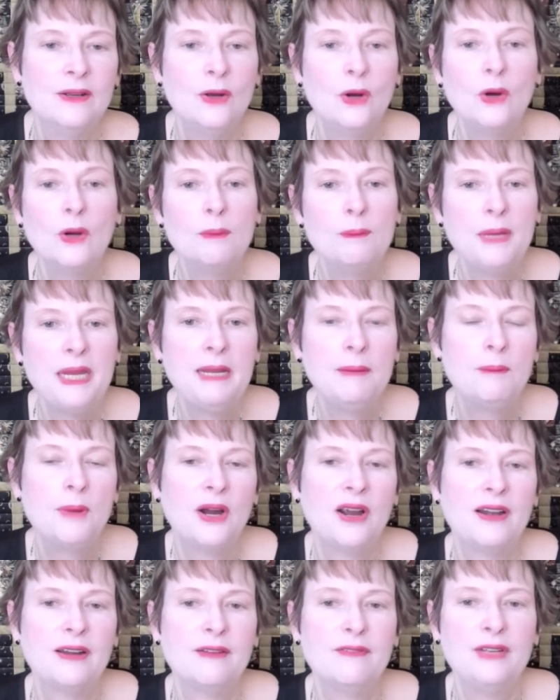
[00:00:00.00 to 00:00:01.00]
or being
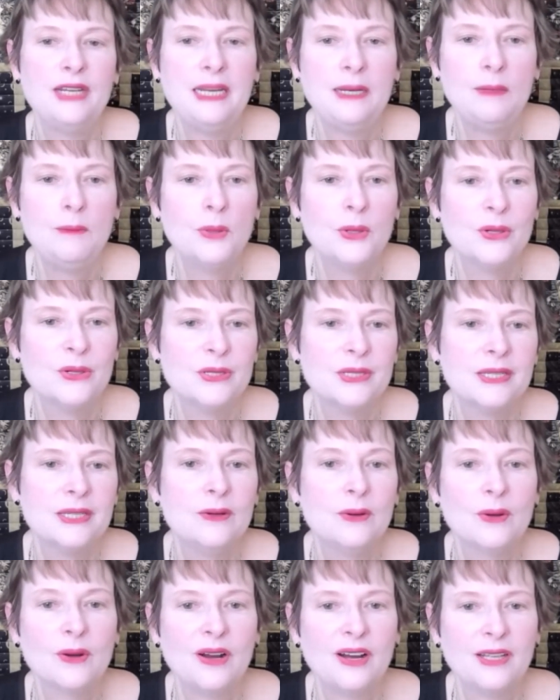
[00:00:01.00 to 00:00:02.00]
part of an in-person
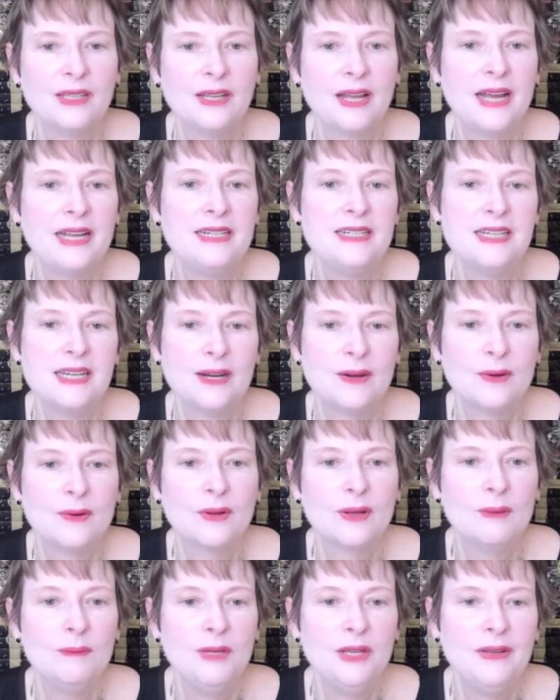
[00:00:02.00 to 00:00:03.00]
or online tarot
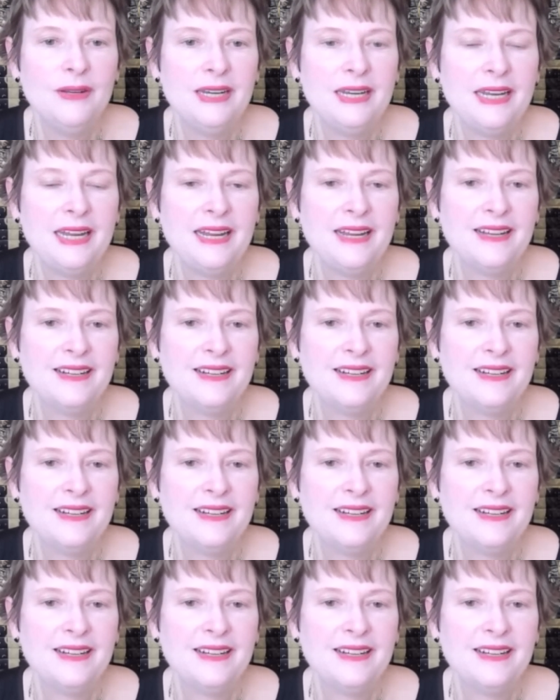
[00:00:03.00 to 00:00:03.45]
community.